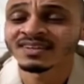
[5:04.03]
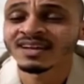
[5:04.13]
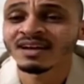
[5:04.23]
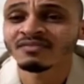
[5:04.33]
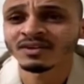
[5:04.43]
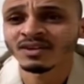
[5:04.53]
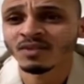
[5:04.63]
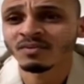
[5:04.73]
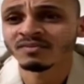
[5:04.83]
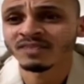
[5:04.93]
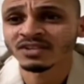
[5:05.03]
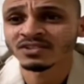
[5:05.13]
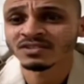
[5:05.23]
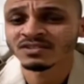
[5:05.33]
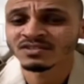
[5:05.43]
African Cup of
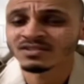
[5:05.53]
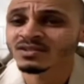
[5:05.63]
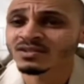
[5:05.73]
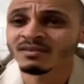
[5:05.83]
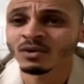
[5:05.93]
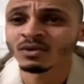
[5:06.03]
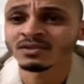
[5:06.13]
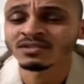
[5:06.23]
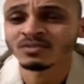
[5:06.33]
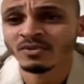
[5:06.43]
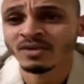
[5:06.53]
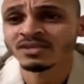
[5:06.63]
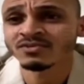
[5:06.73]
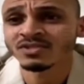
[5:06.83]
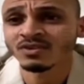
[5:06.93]
Nations, there were other
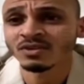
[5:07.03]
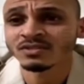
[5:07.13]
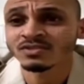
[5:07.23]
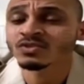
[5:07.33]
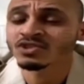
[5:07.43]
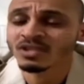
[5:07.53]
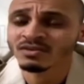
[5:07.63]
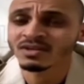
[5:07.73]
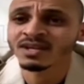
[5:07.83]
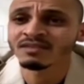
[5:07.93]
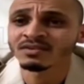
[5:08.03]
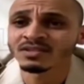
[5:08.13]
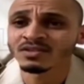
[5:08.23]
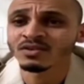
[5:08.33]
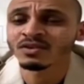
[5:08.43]
surprise results. So general level
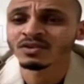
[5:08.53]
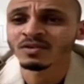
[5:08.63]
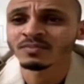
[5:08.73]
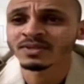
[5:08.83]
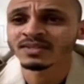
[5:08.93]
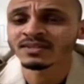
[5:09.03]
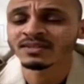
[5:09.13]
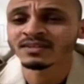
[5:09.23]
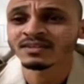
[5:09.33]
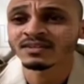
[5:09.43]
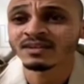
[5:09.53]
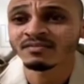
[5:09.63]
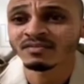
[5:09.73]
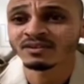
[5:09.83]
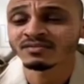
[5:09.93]
is going up in
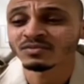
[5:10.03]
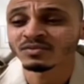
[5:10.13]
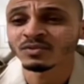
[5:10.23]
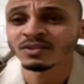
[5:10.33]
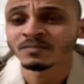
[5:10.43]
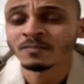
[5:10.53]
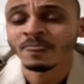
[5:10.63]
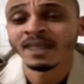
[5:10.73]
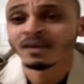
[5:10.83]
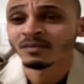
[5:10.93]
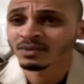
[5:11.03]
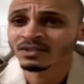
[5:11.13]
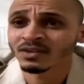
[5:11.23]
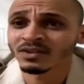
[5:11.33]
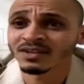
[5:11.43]
African football.
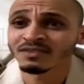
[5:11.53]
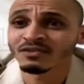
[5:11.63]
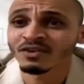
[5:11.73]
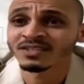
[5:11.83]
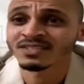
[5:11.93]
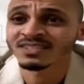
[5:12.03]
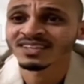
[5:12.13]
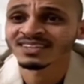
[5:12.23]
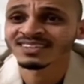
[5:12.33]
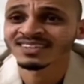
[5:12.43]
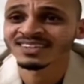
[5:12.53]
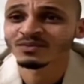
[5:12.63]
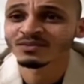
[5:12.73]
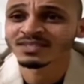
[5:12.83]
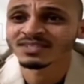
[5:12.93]
But luckily for us, and
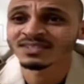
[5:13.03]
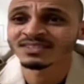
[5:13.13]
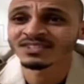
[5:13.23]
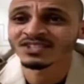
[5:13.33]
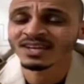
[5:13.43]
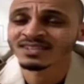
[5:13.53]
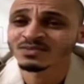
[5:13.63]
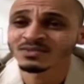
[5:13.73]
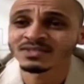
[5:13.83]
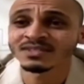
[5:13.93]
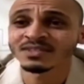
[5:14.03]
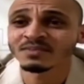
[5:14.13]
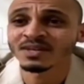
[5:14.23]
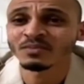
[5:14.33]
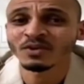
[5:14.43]
we're still the giants, we're still the
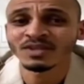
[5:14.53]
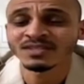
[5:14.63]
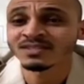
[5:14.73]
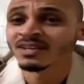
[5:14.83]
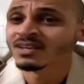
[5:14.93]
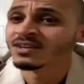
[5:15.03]
big boys.